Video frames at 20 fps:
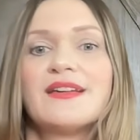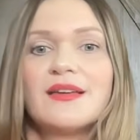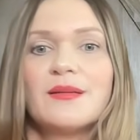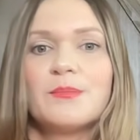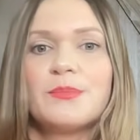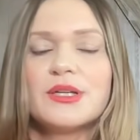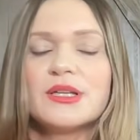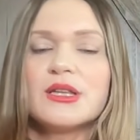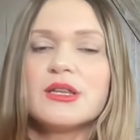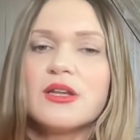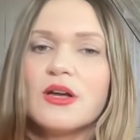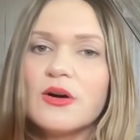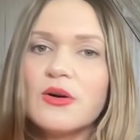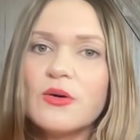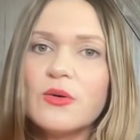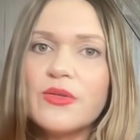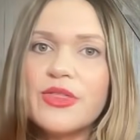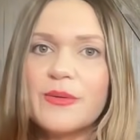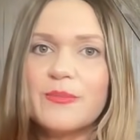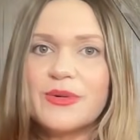
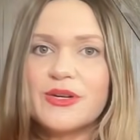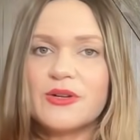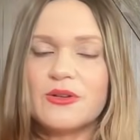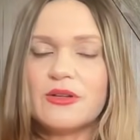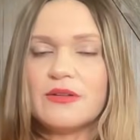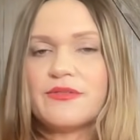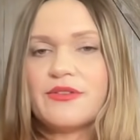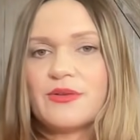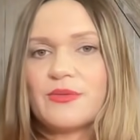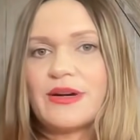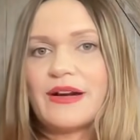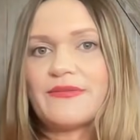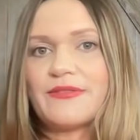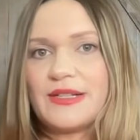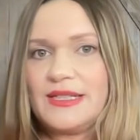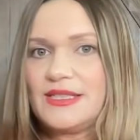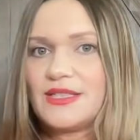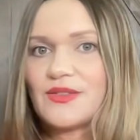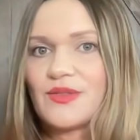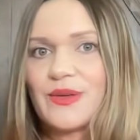below the middle of the
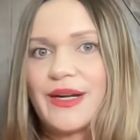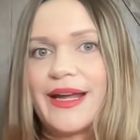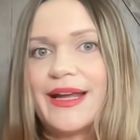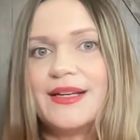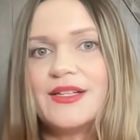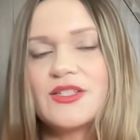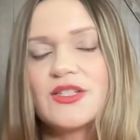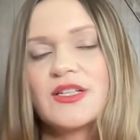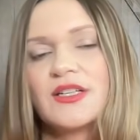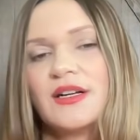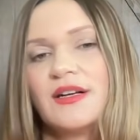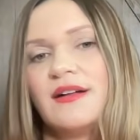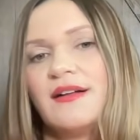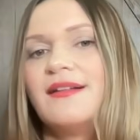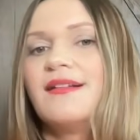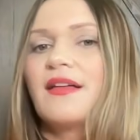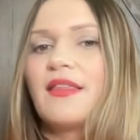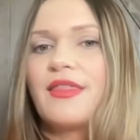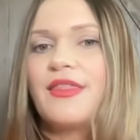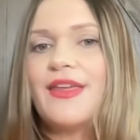reference range,
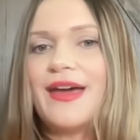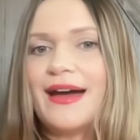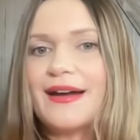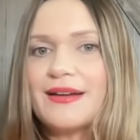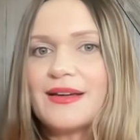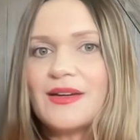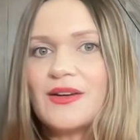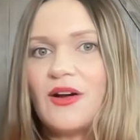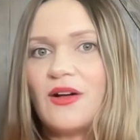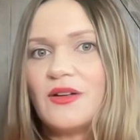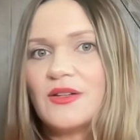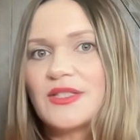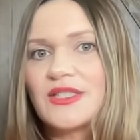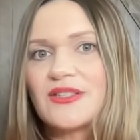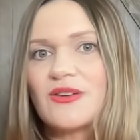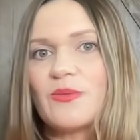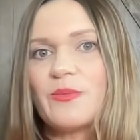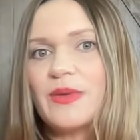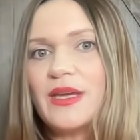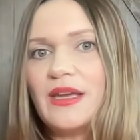that could also
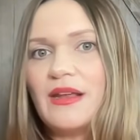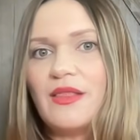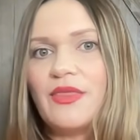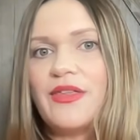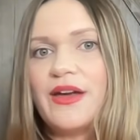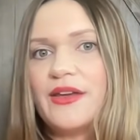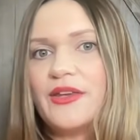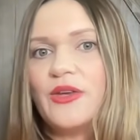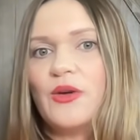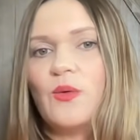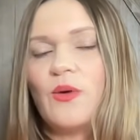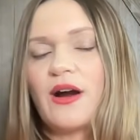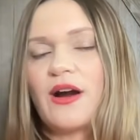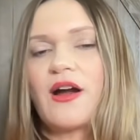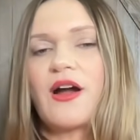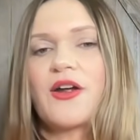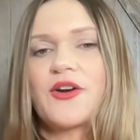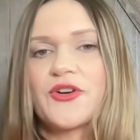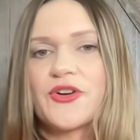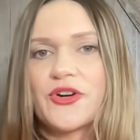mean that you are
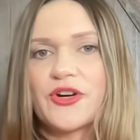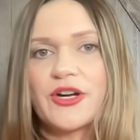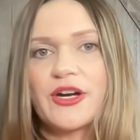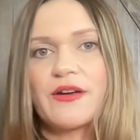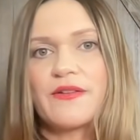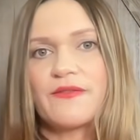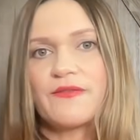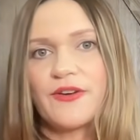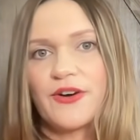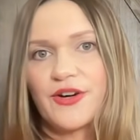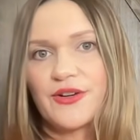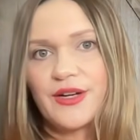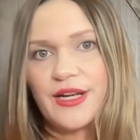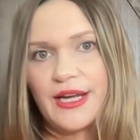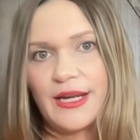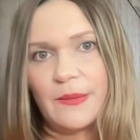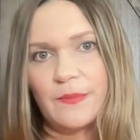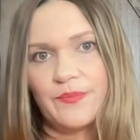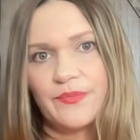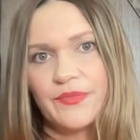under
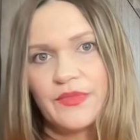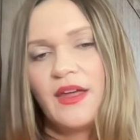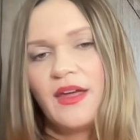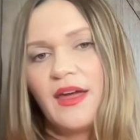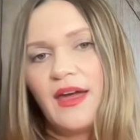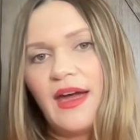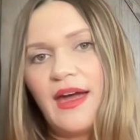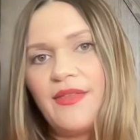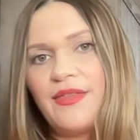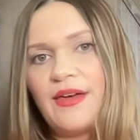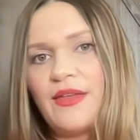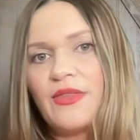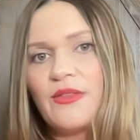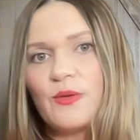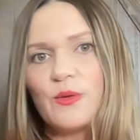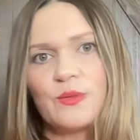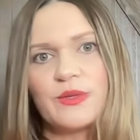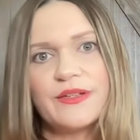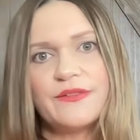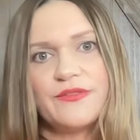converting. And then the
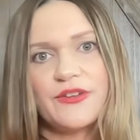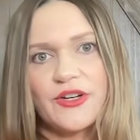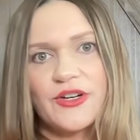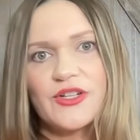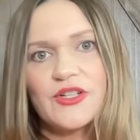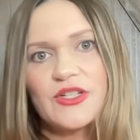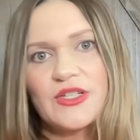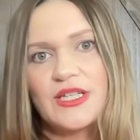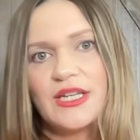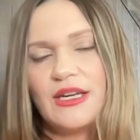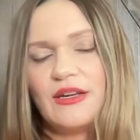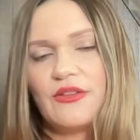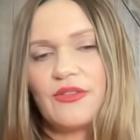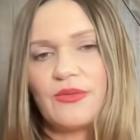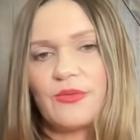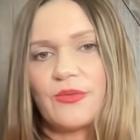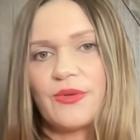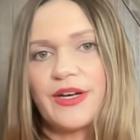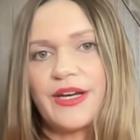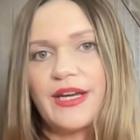reverse
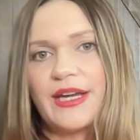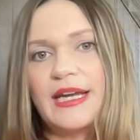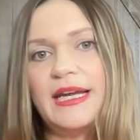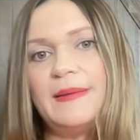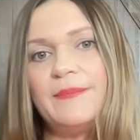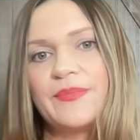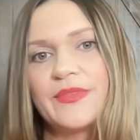T3,